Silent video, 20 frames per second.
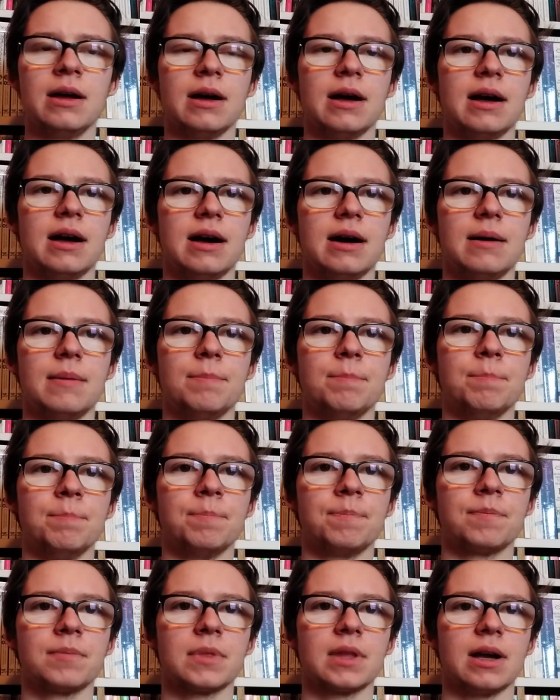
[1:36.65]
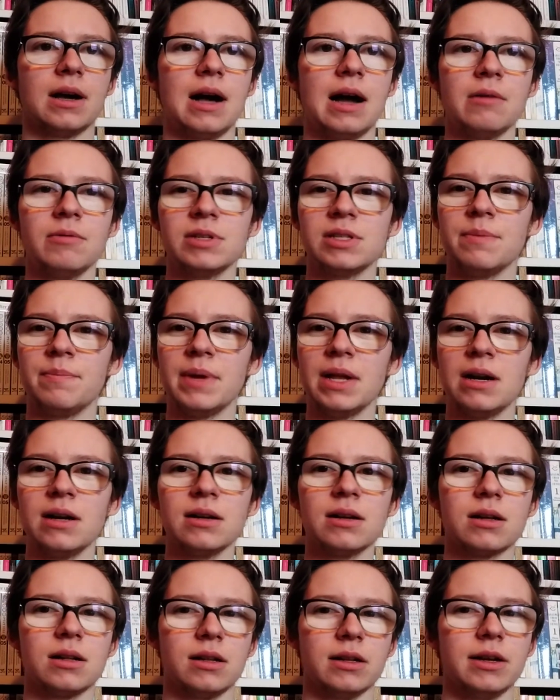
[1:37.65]
I was a bit
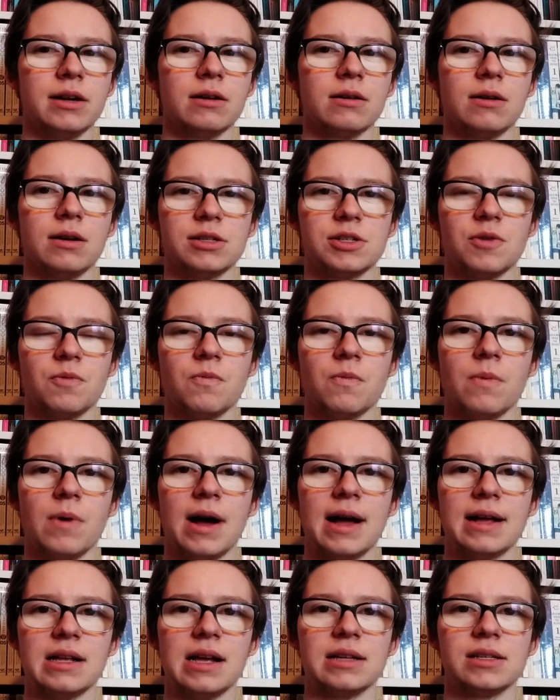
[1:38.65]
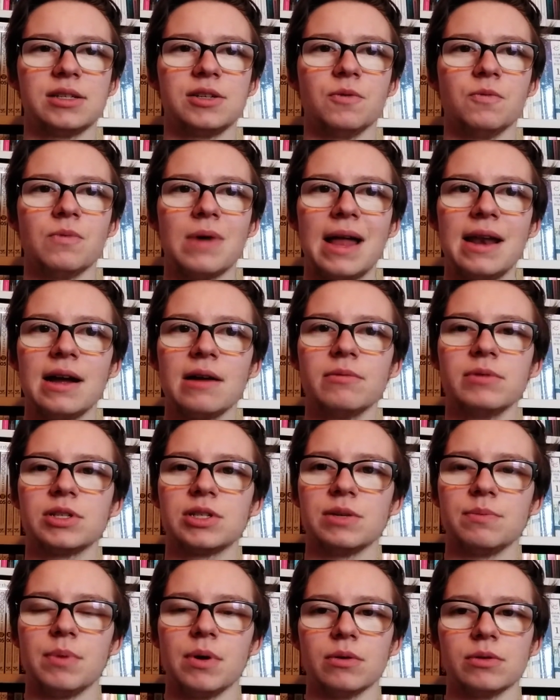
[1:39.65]
unclear as to when I was
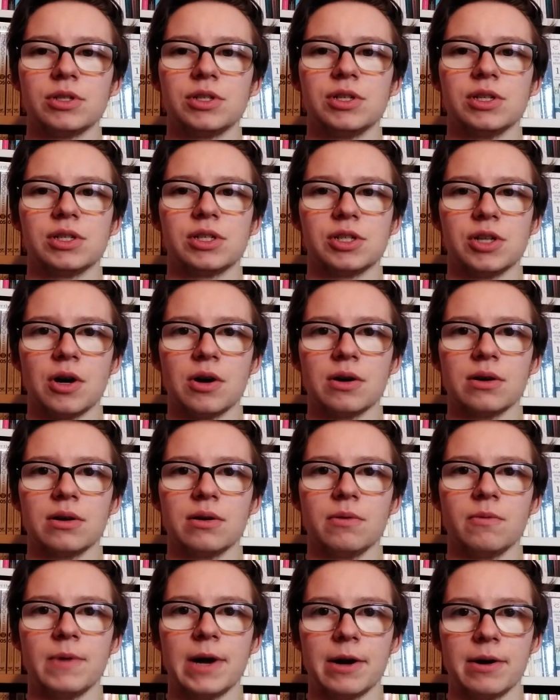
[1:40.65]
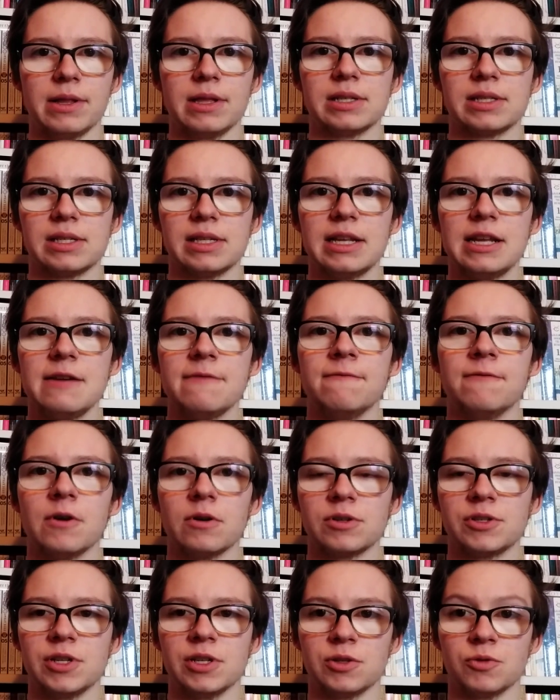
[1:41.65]
supposed to start wearing the sleeve
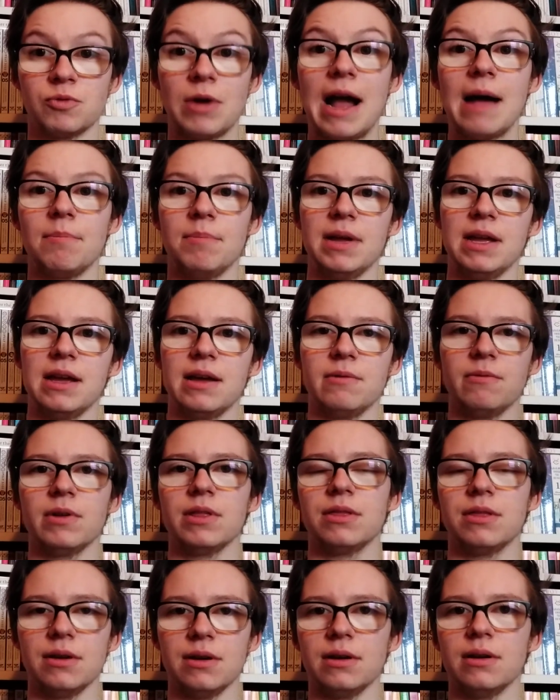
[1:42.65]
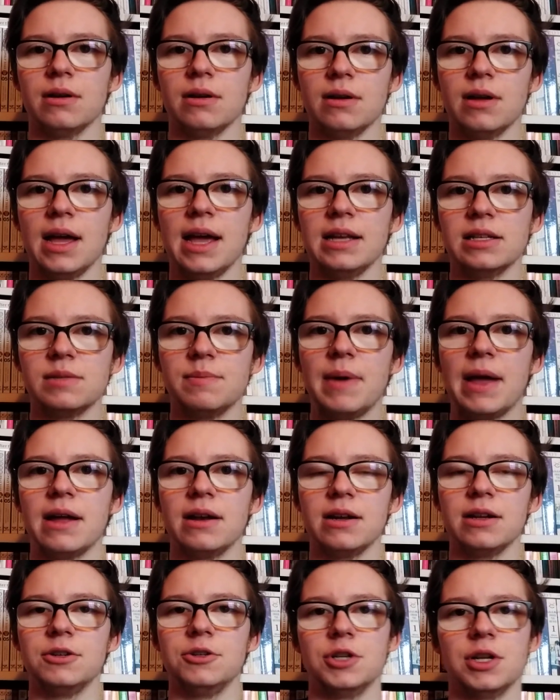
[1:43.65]
versus wrapping it with the ace
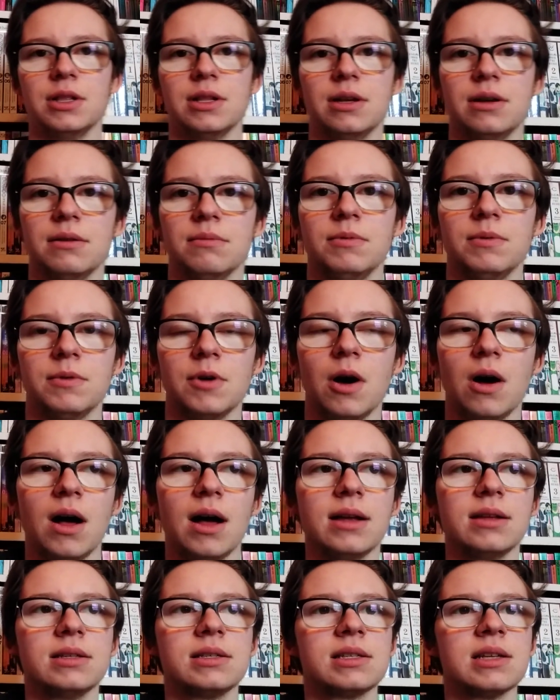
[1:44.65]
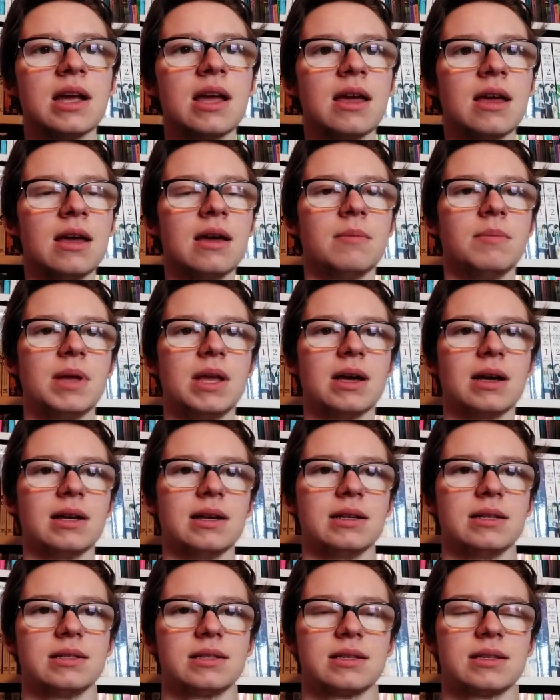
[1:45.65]
bandage and the gauze,
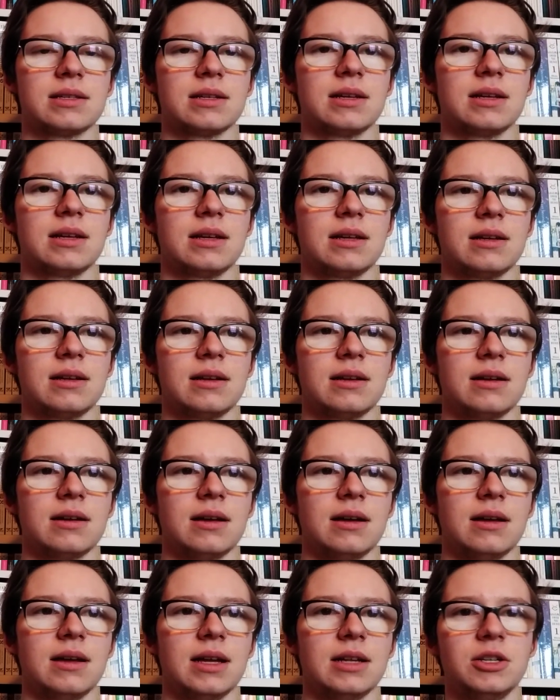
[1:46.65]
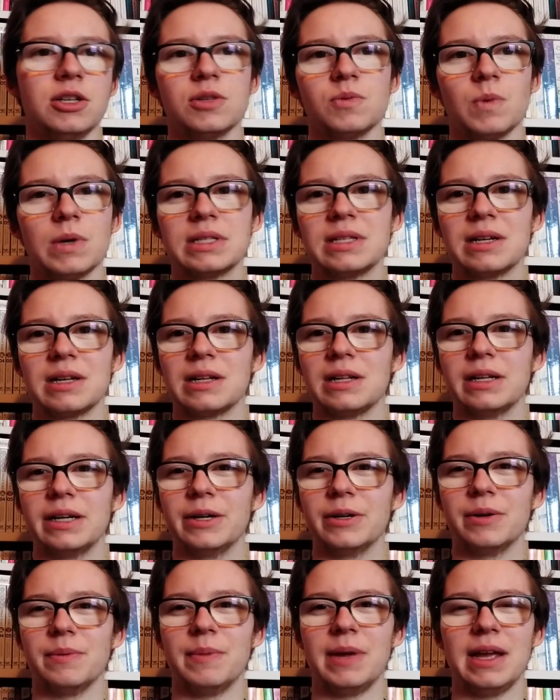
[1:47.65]
because it just wasn't
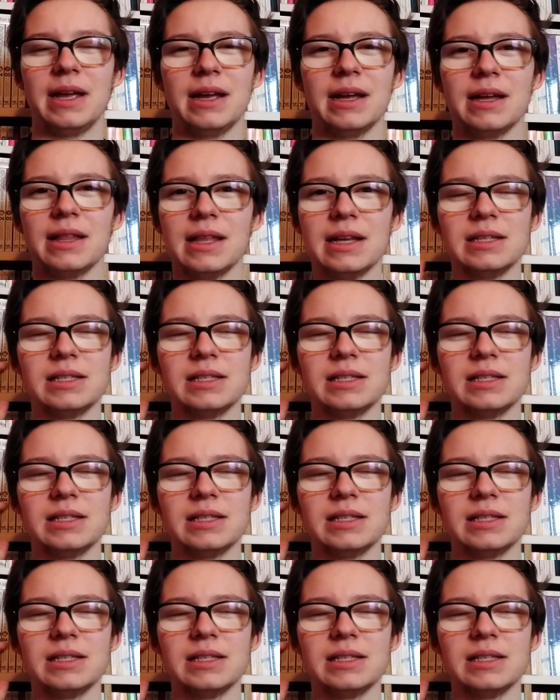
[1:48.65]
clear to me.